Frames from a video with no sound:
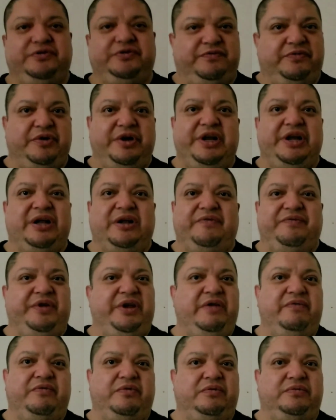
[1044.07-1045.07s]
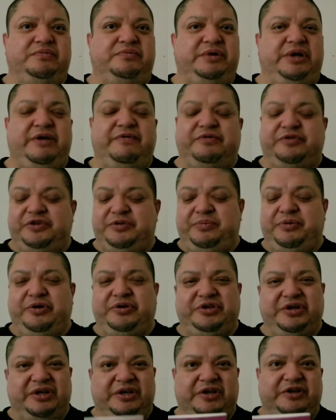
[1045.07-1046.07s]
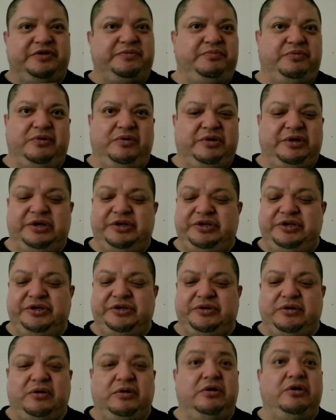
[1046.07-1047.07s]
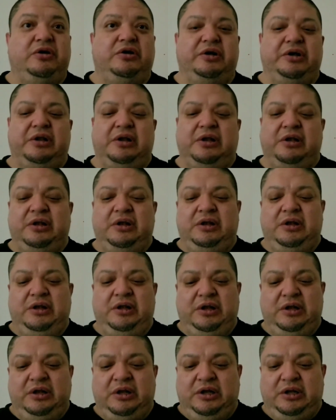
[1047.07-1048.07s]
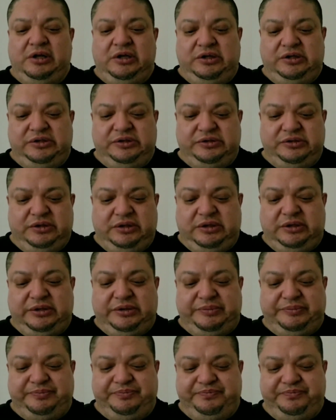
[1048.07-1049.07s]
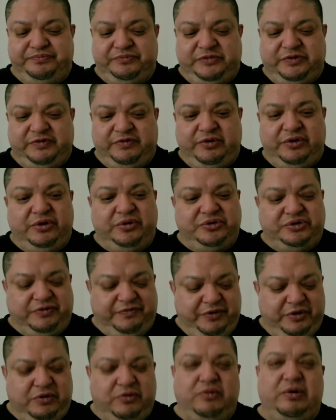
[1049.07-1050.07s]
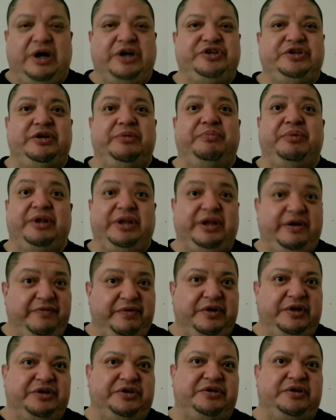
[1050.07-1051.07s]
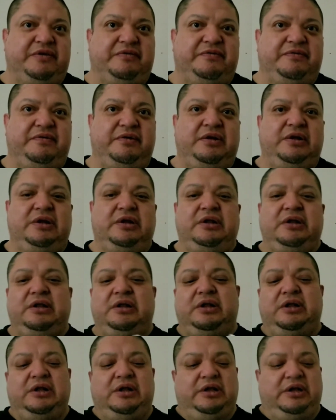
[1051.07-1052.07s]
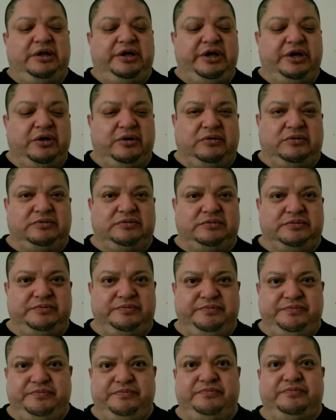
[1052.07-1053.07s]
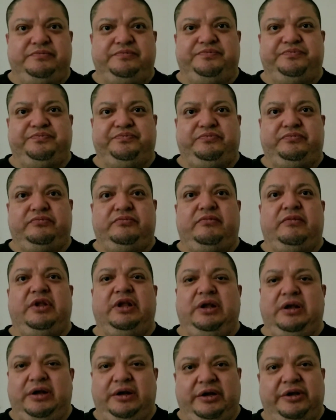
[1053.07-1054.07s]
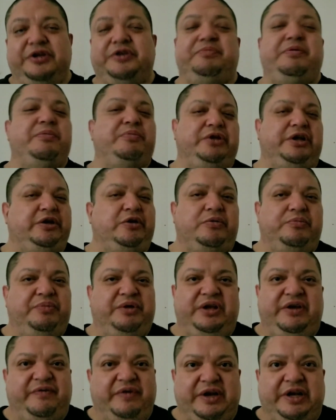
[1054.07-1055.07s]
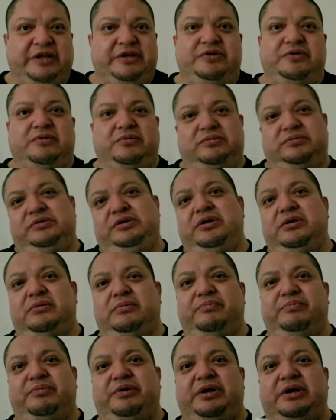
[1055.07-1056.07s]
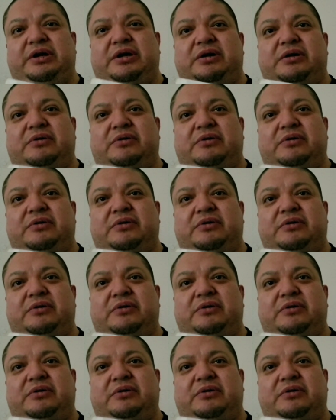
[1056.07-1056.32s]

for any kind of evil evil spirits in this book it's just all good um, for those of you who actually believe in this stuff, you know, there's people that don't believe in it, so, but uh,